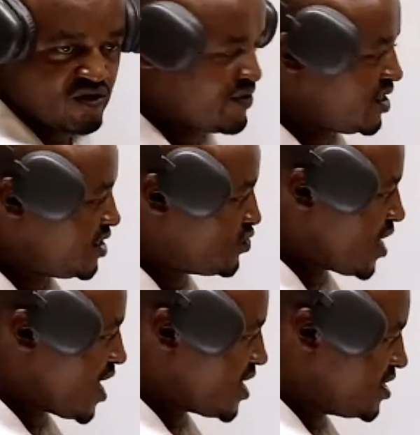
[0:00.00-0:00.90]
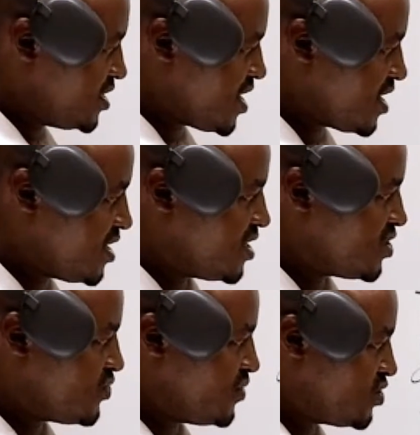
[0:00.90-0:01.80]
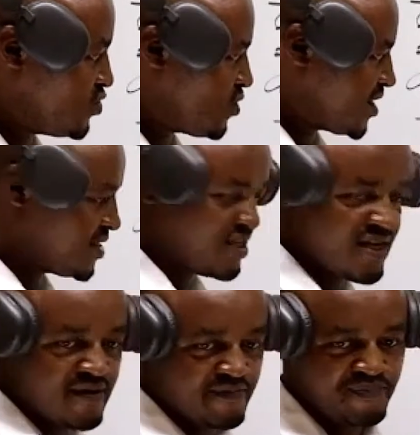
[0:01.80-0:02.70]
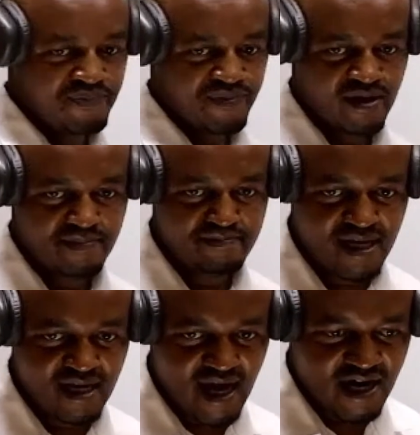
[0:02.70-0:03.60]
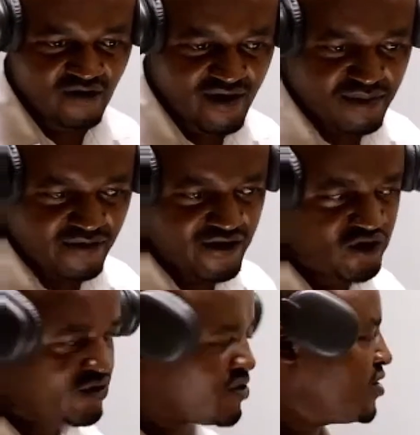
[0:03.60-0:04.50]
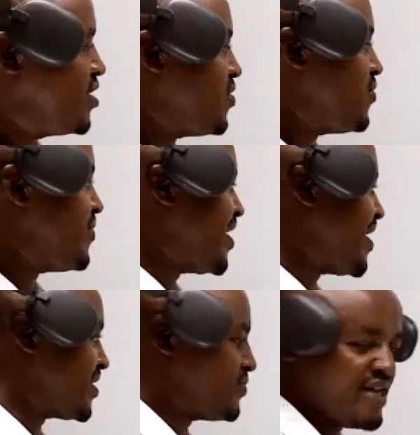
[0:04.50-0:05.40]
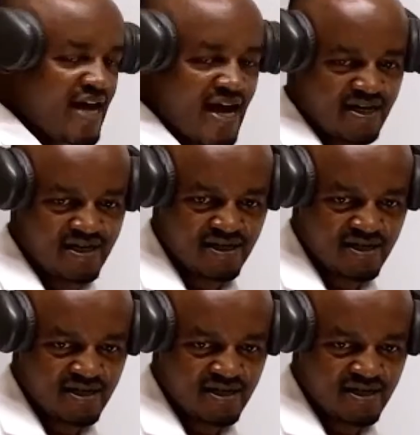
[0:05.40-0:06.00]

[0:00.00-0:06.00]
Do we need to add it here? Do we need to less it here? Being an over provision, we less, we add.